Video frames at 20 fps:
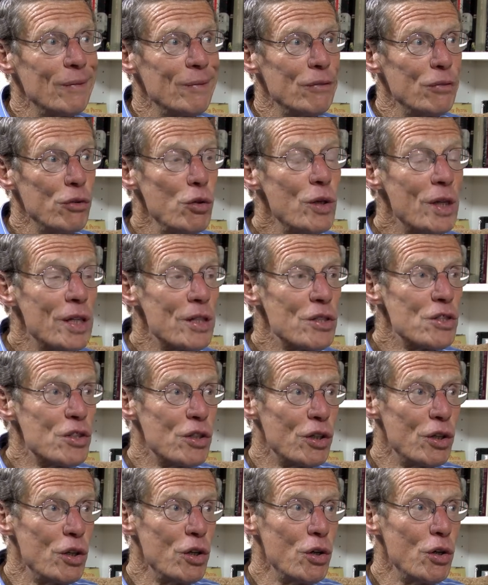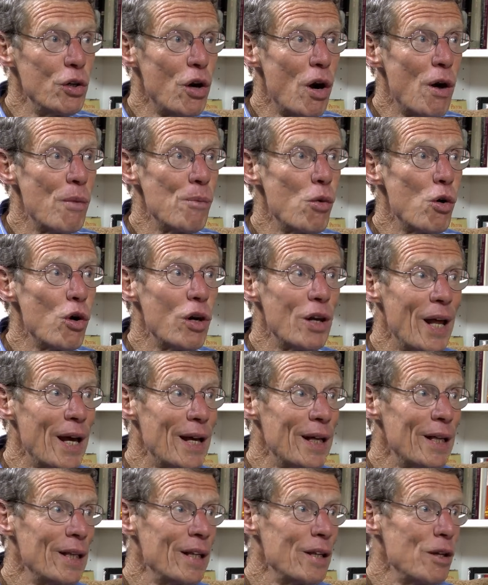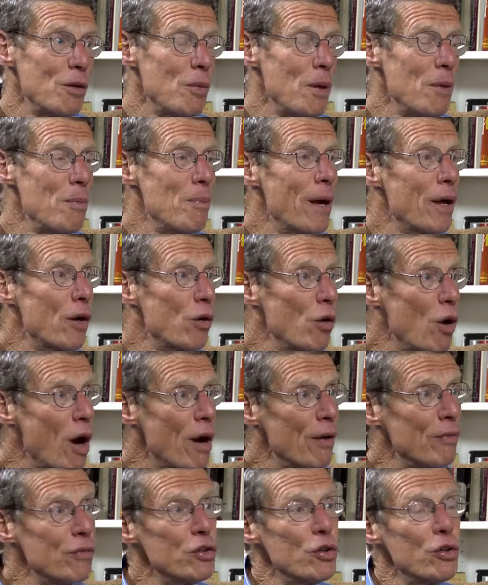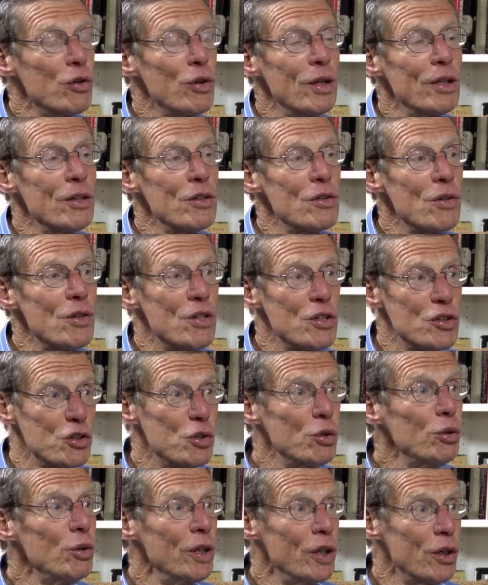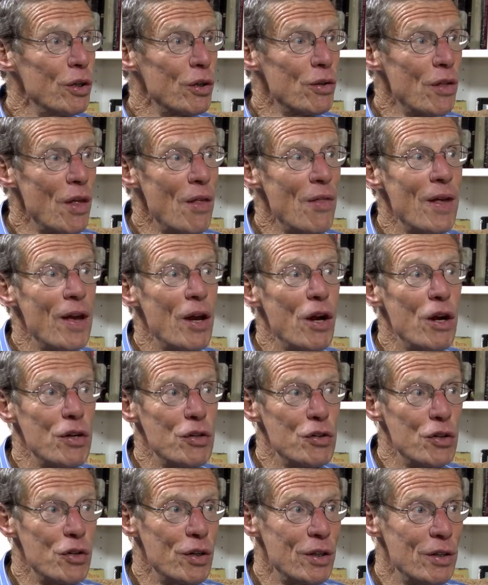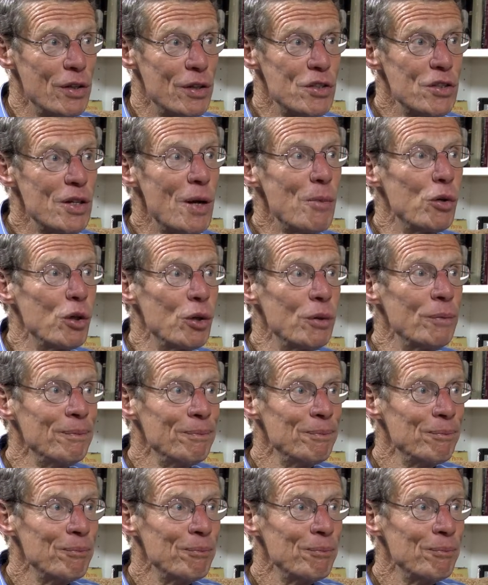food insecure are more likely to be better off during the school year than they are during the summer.